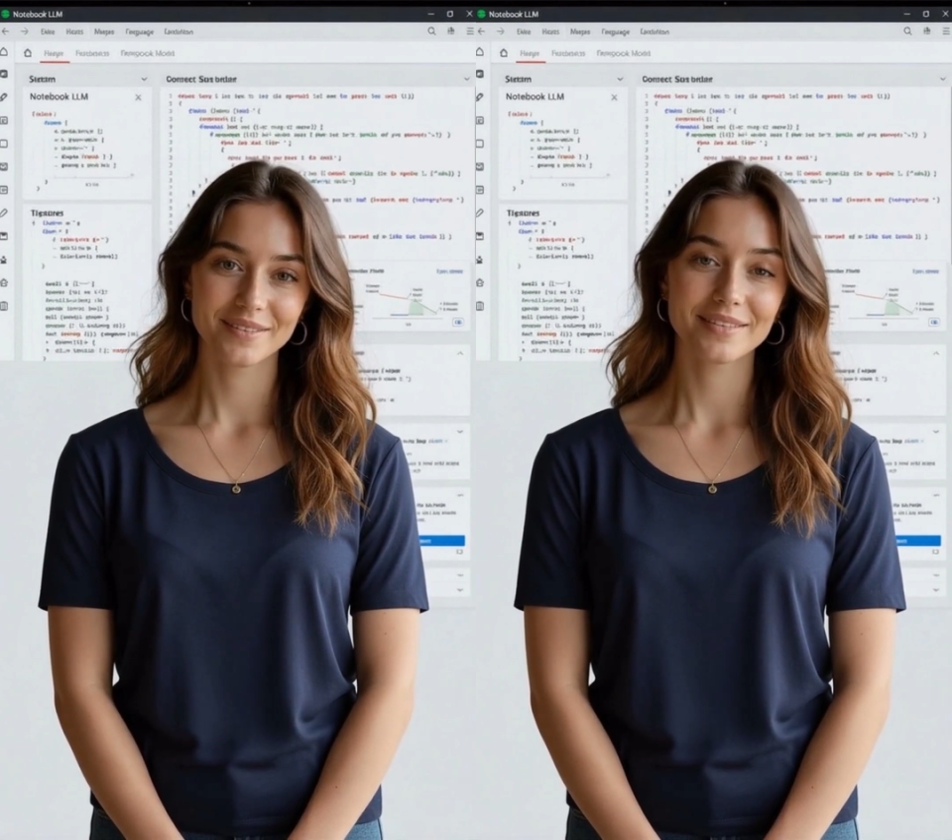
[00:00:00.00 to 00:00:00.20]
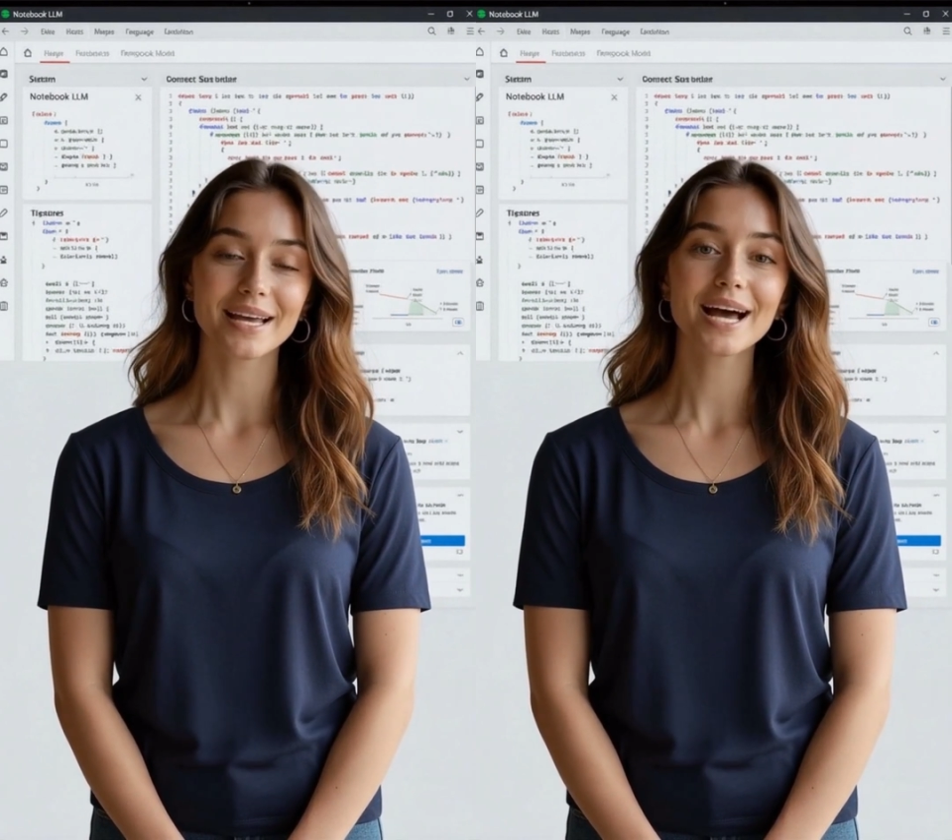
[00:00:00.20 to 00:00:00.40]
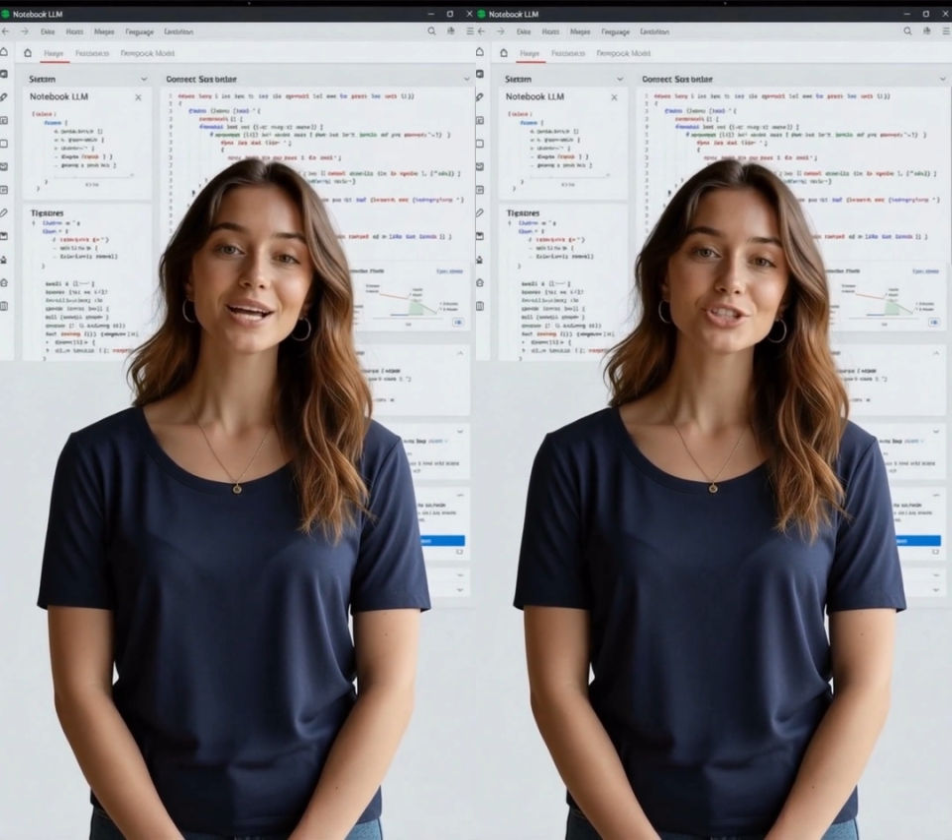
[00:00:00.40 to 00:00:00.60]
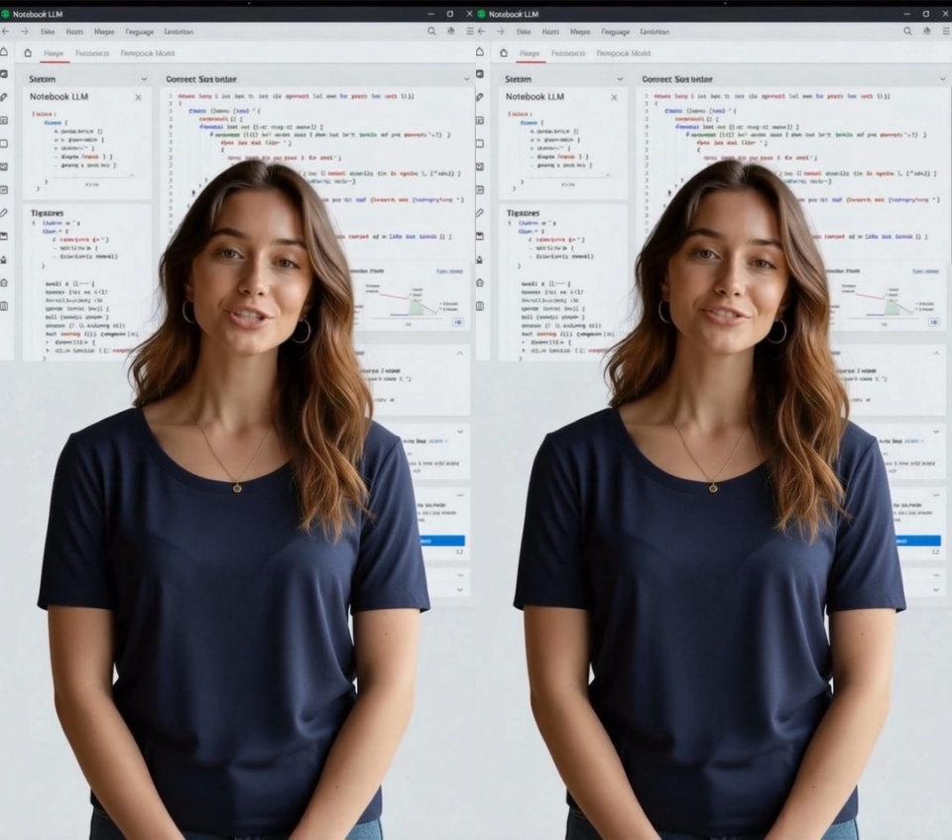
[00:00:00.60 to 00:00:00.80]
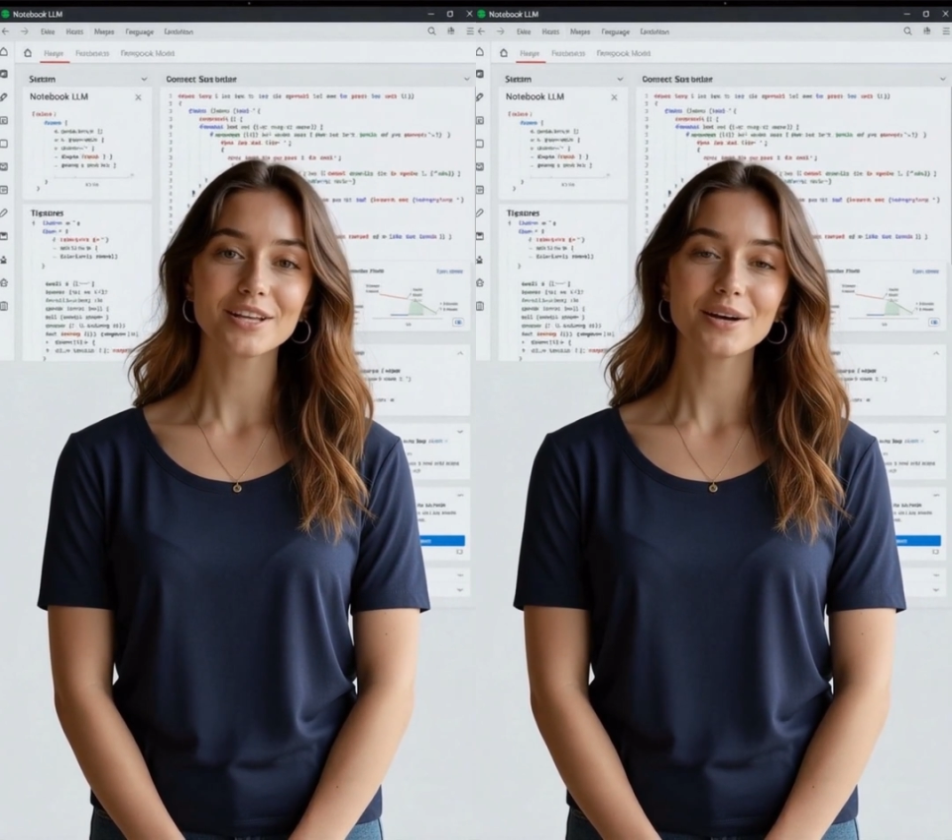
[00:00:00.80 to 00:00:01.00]
They
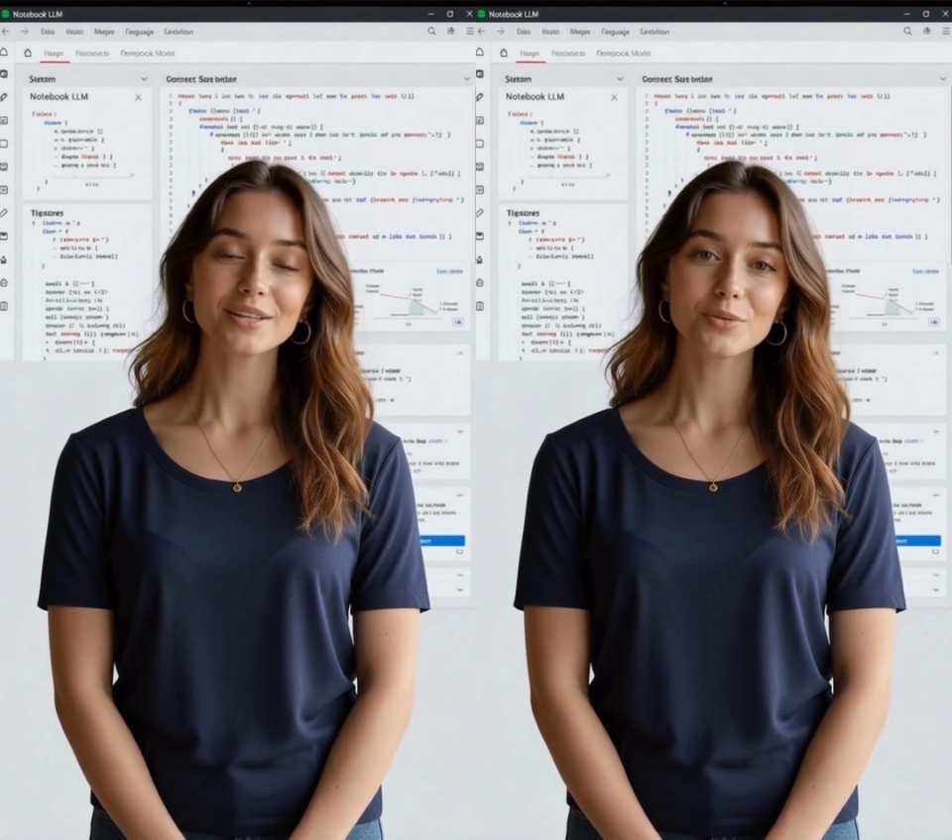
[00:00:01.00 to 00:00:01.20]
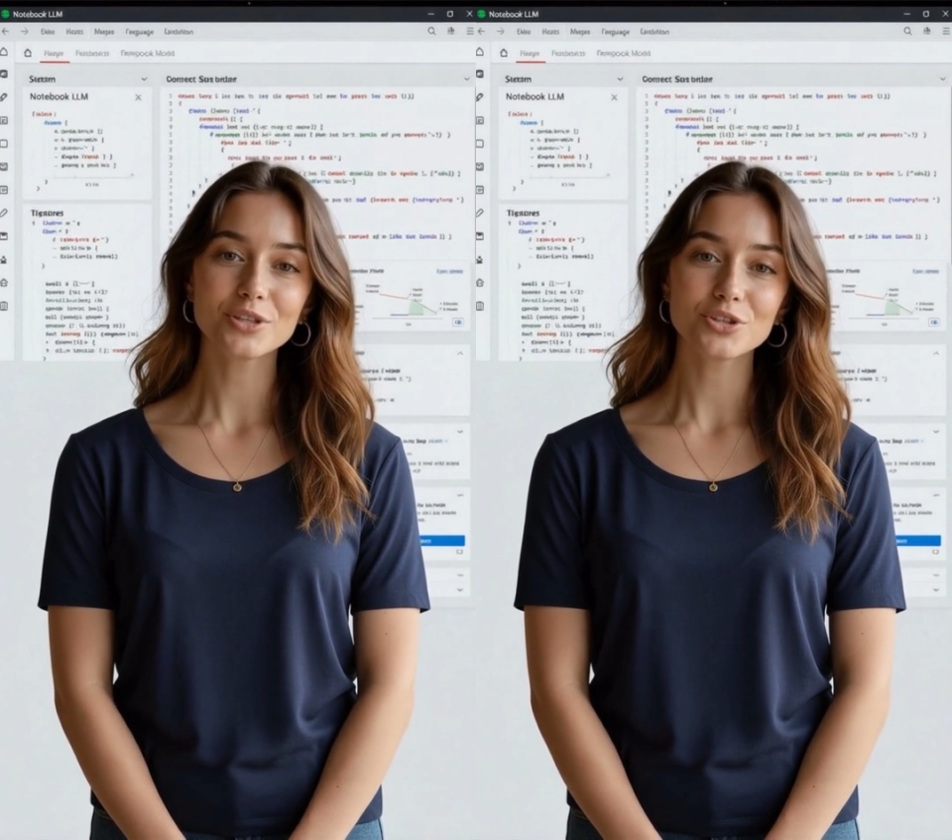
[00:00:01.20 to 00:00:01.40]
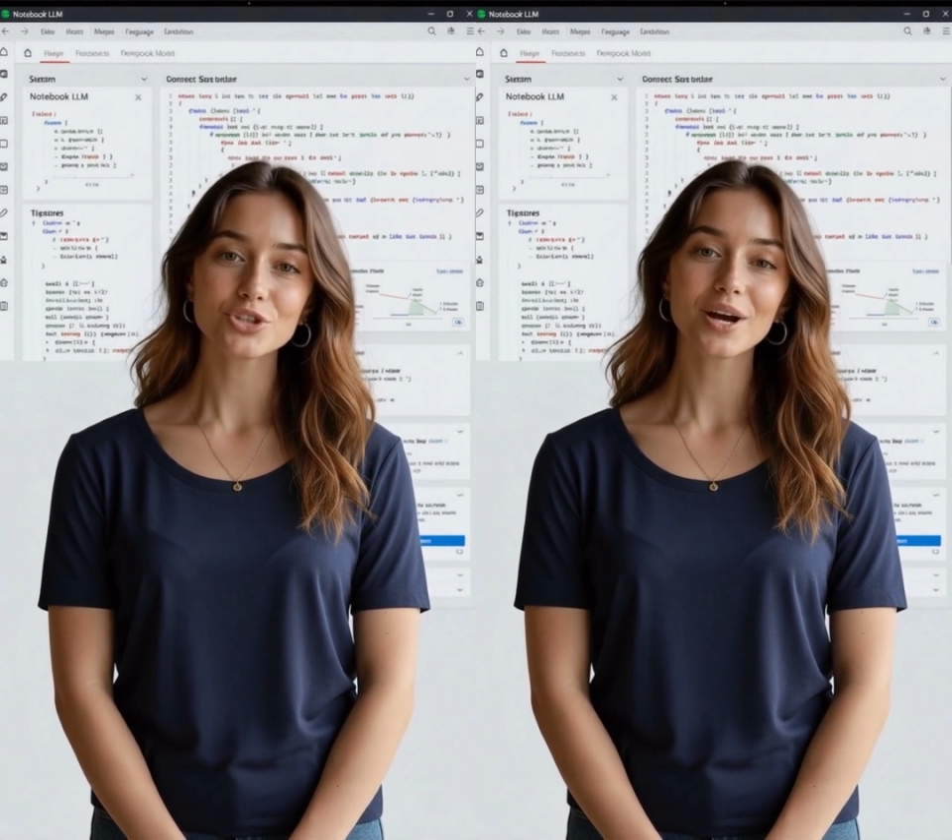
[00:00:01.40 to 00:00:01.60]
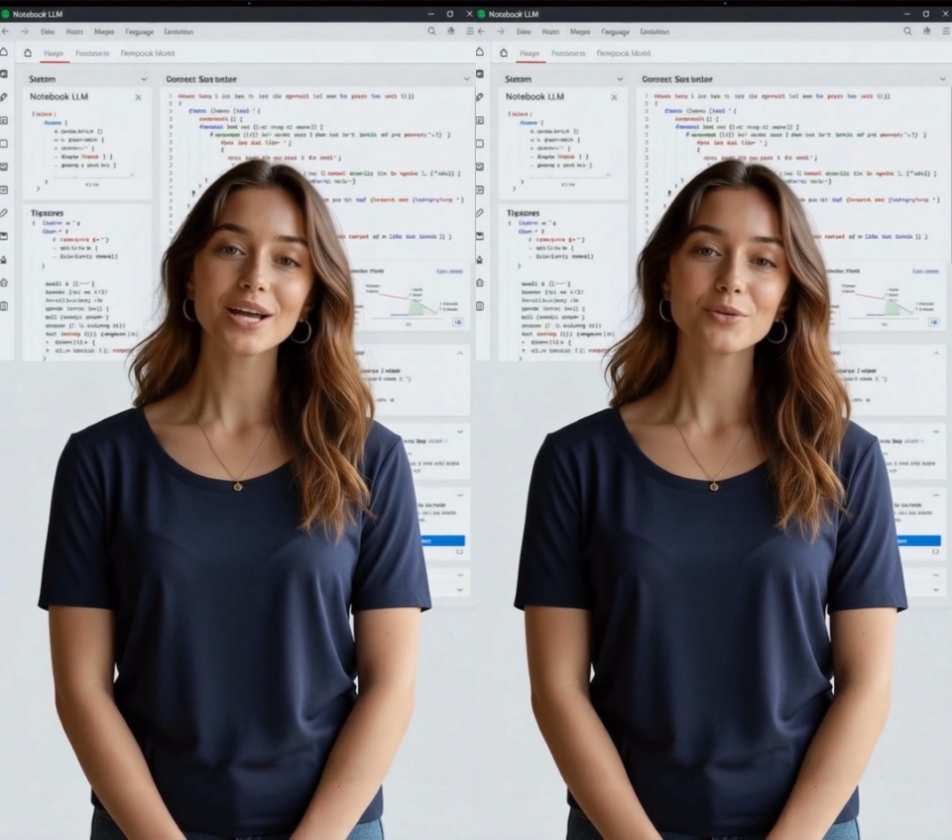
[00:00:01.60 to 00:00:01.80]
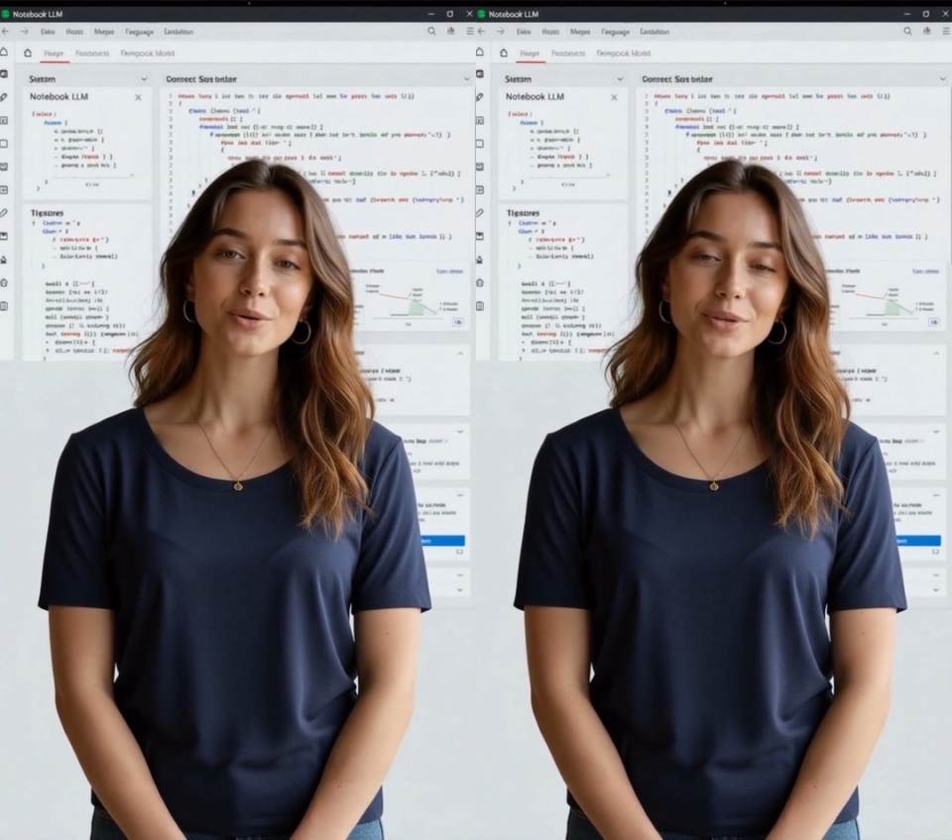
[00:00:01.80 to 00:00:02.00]
actually found that when you try
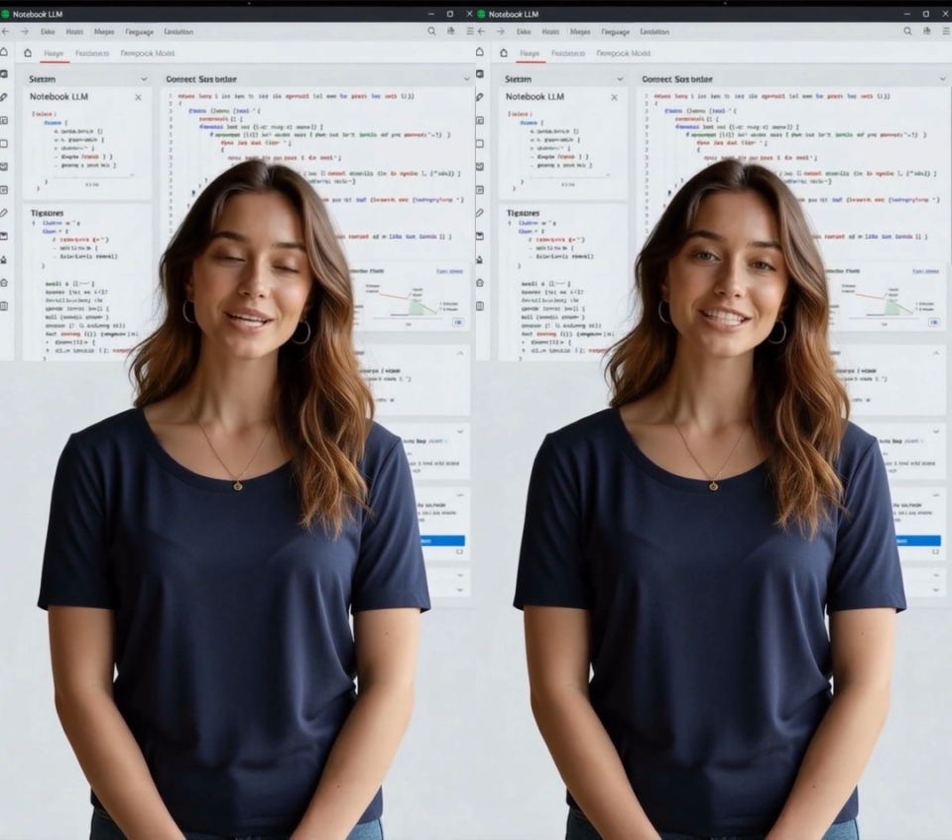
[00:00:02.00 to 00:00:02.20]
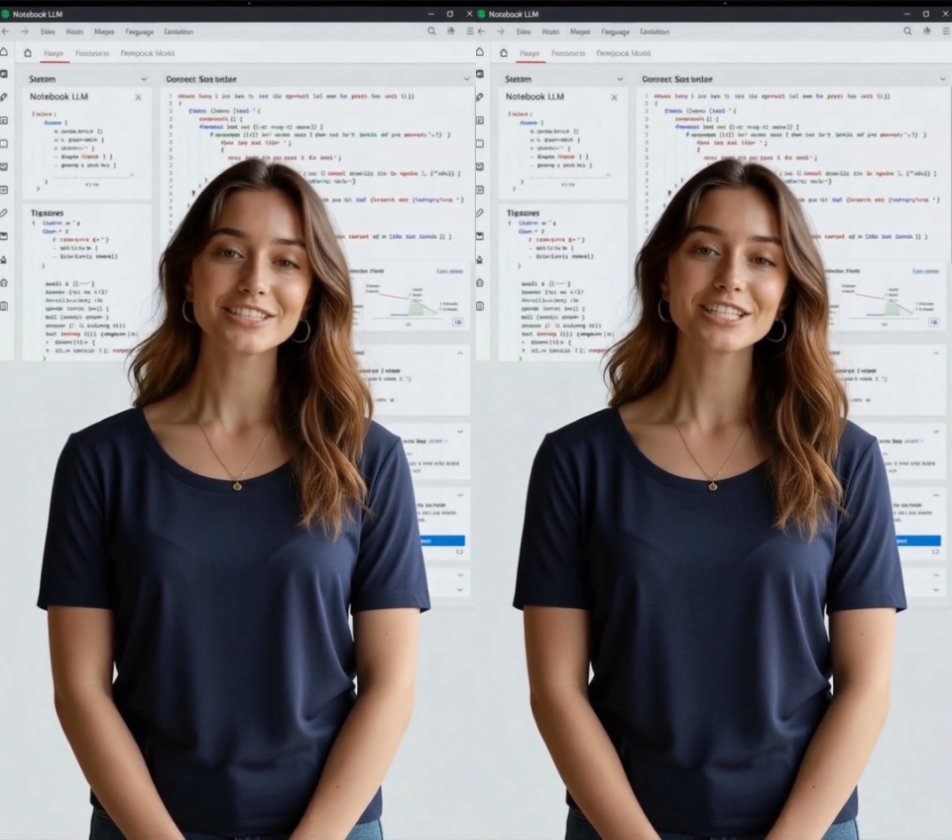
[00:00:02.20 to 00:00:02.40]
to replace